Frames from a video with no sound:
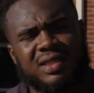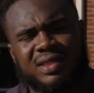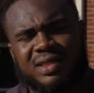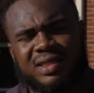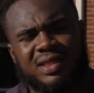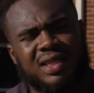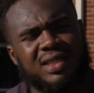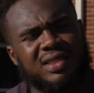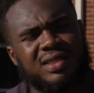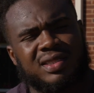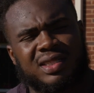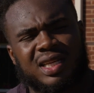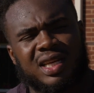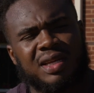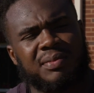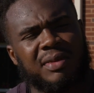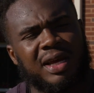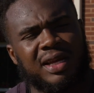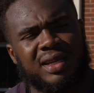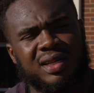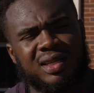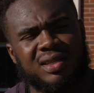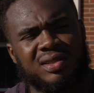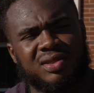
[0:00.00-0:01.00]
against a team
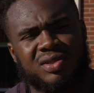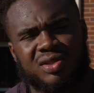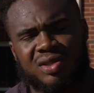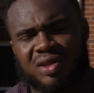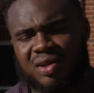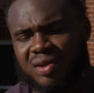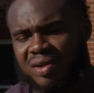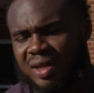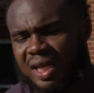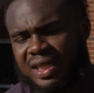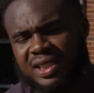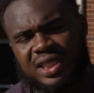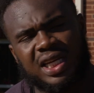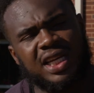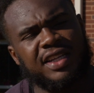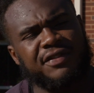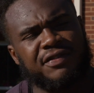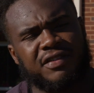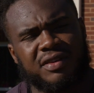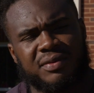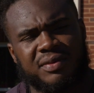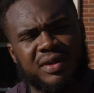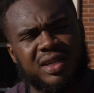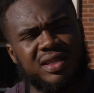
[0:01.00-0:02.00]
like this, you know, they chance
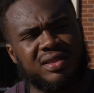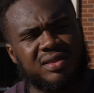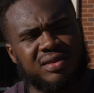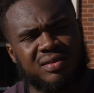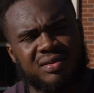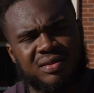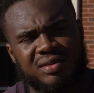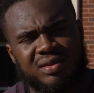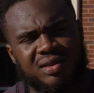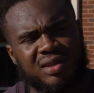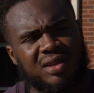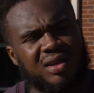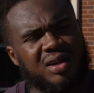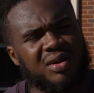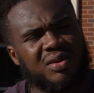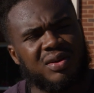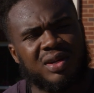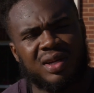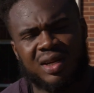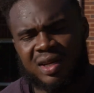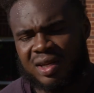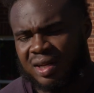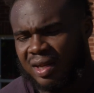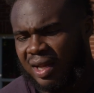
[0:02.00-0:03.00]
for a reason. You know,
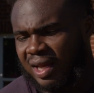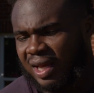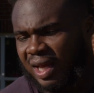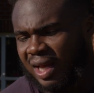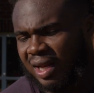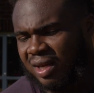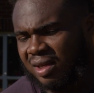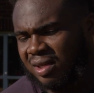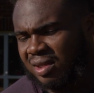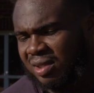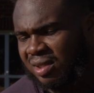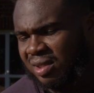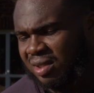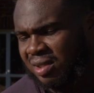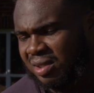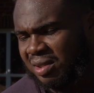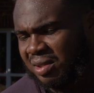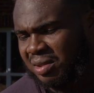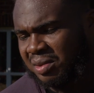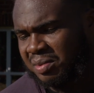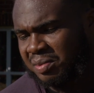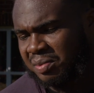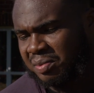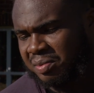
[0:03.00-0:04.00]
they got
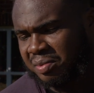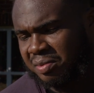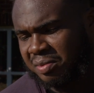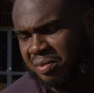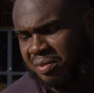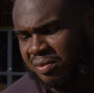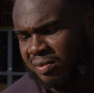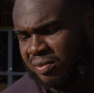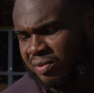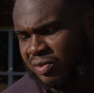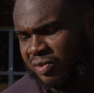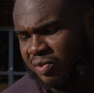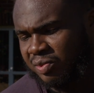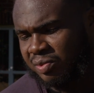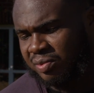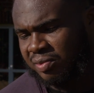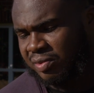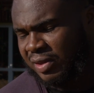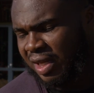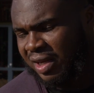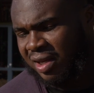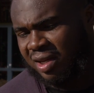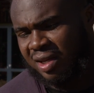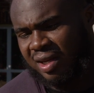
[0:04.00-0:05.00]

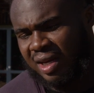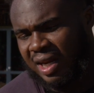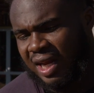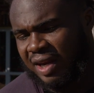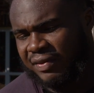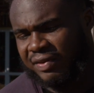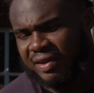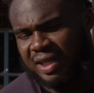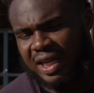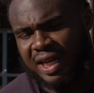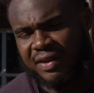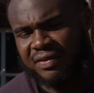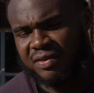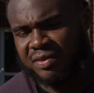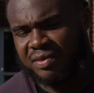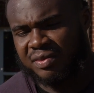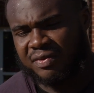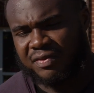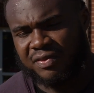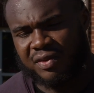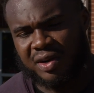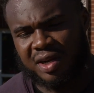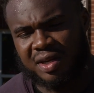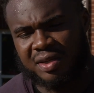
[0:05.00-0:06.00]
they're good at every level:
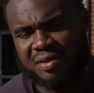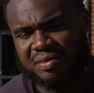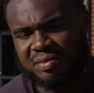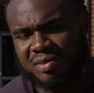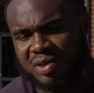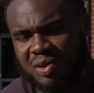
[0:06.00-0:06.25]
front,